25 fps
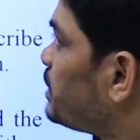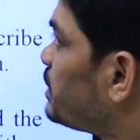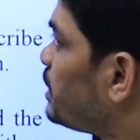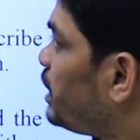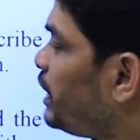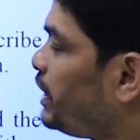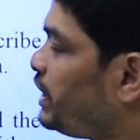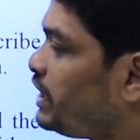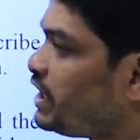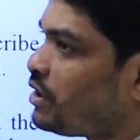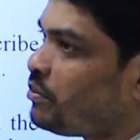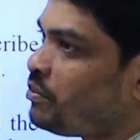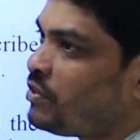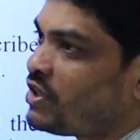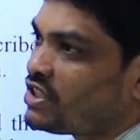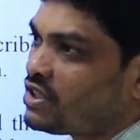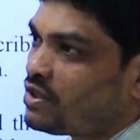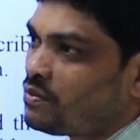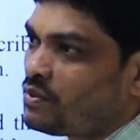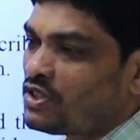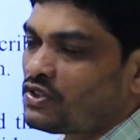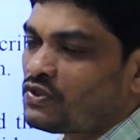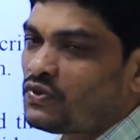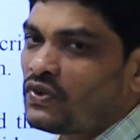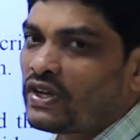these linear
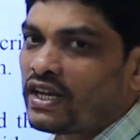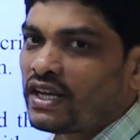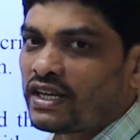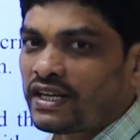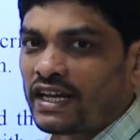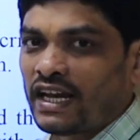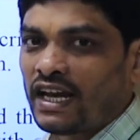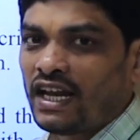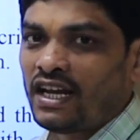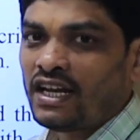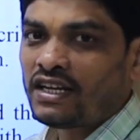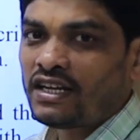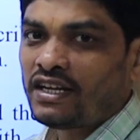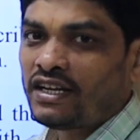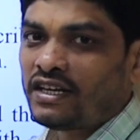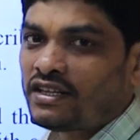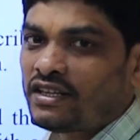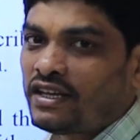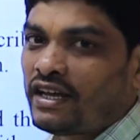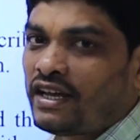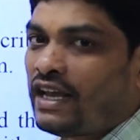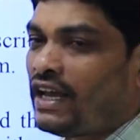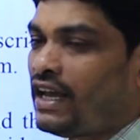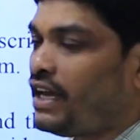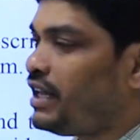measurements, we can calculate
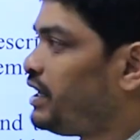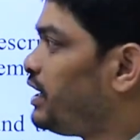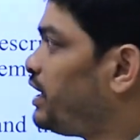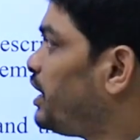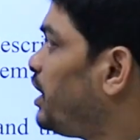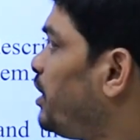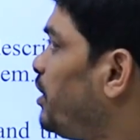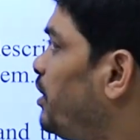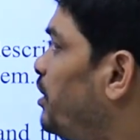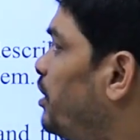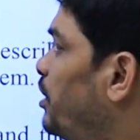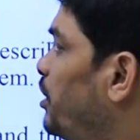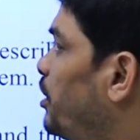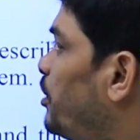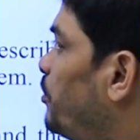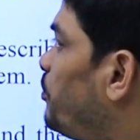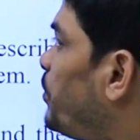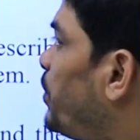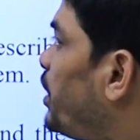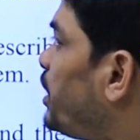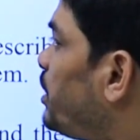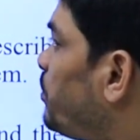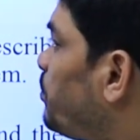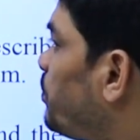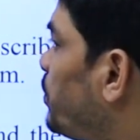the area
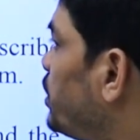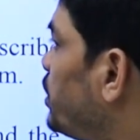by the